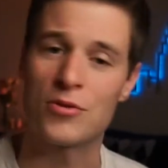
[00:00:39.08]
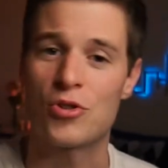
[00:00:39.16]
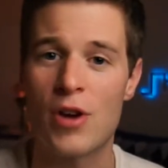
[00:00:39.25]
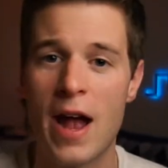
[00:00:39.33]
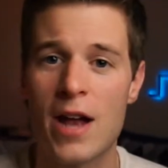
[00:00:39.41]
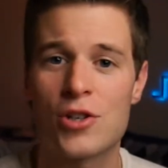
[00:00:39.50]
are
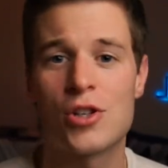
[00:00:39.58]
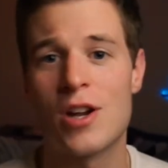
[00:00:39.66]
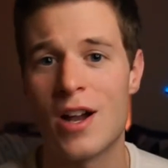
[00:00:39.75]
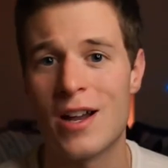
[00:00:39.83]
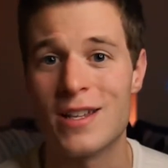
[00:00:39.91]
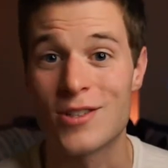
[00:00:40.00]
trash,
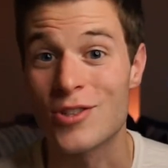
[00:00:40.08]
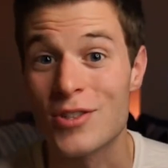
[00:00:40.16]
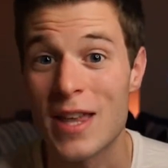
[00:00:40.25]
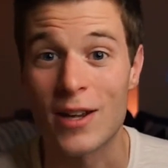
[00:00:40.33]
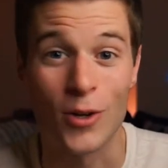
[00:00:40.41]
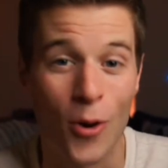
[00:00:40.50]
uh, it's just
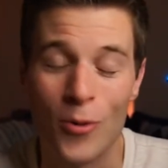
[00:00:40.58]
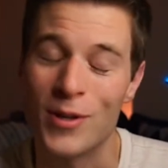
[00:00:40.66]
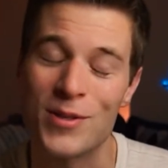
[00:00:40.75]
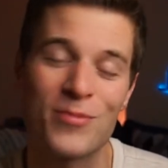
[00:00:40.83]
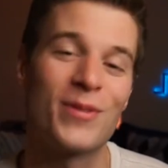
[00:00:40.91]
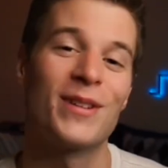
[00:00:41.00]
that gold
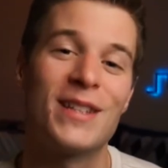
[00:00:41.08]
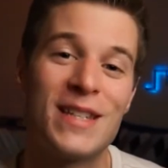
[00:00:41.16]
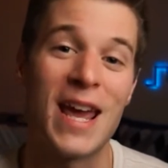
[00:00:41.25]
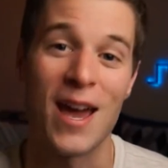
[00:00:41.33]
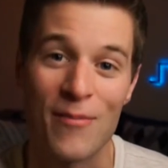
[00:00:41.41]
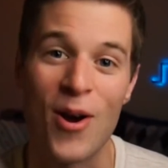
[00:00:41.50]
is really
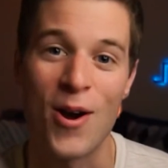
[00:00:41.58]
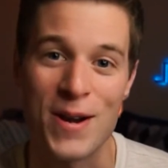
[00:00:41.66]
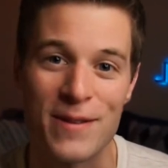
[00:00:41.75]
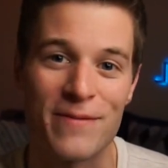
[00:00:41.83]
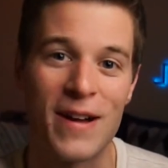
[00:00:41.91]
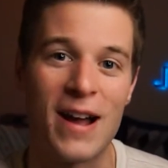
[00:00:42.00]
damn hard
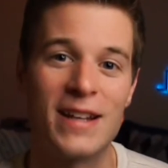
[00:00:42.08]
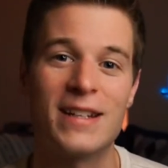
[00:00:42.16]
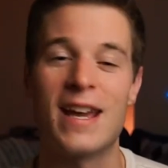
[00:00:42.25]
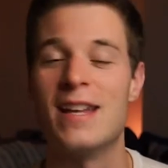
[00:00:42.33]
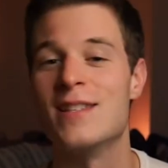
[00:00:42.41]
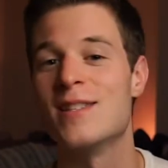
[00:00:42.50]
to find,
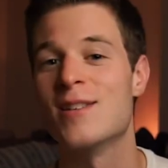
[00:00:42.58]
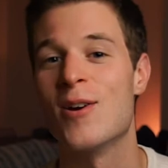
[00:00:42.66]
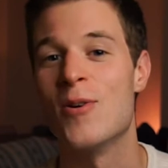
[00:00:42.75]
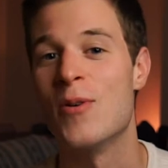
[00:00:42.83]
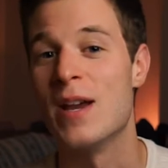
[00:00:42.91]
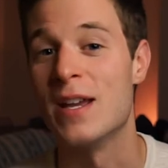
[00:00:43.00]
and
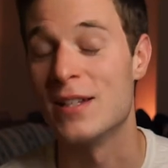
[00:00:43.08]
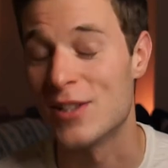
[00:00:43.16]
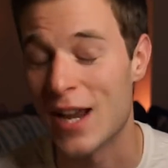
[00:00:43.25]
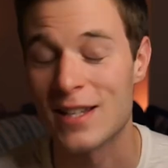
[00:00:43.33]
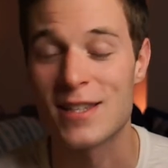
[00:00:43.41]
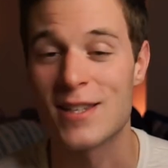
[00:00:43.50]
so it,
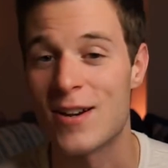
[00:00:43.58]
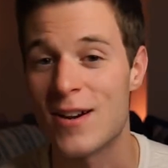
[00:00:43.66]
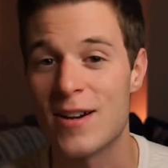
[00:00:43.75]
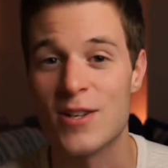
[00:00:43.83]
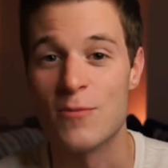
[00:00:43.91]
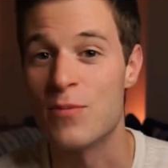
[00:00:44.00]
chances
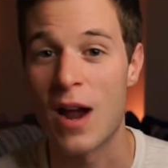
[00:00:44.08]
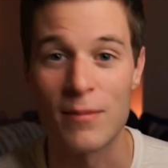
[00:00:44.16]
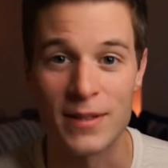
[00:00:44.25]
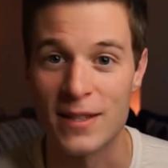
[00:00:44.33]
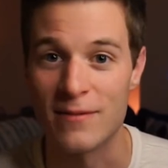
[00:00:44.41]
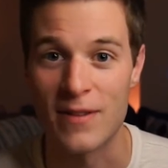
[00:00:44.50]
are you probably
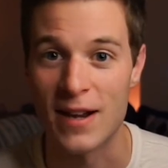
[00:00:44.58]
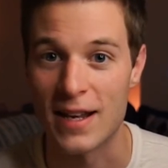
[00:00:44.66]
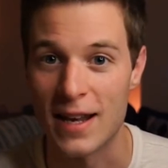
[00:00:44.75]
didn't find